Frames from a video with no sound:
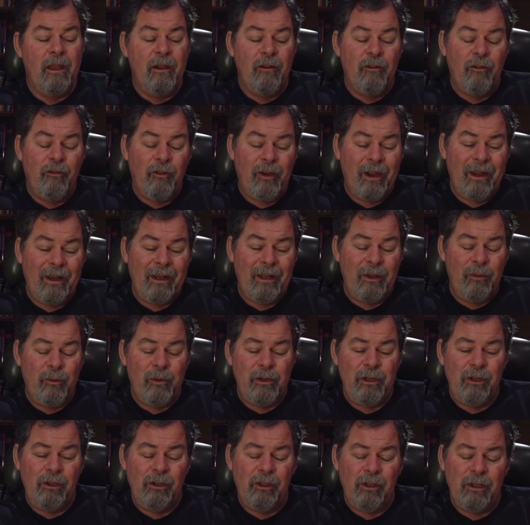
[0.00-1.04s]
Finally,
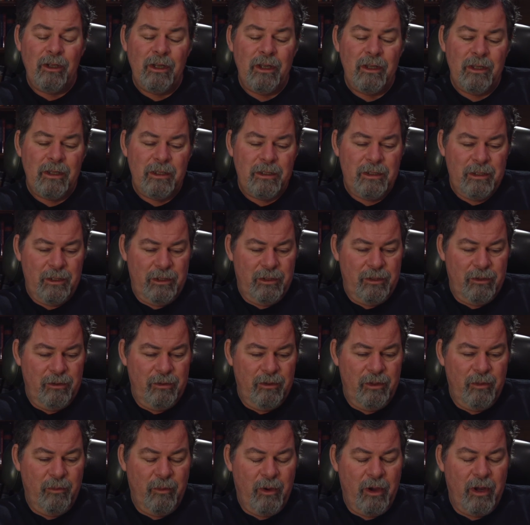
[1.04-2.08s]
when you look at this issue,
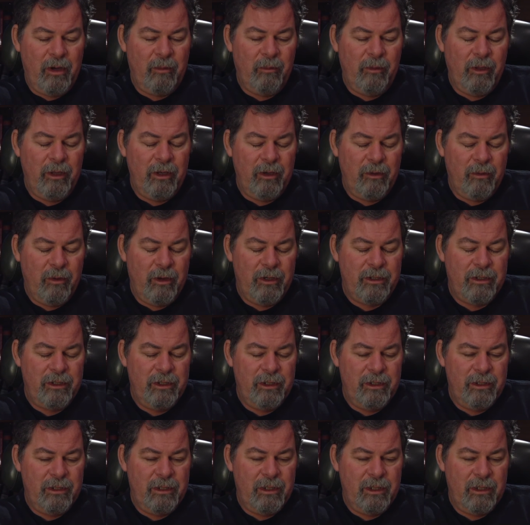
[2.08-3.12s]
the bottom line question
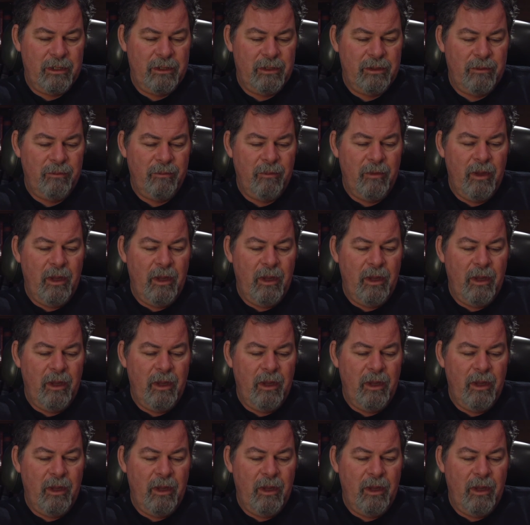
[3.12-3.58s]
is this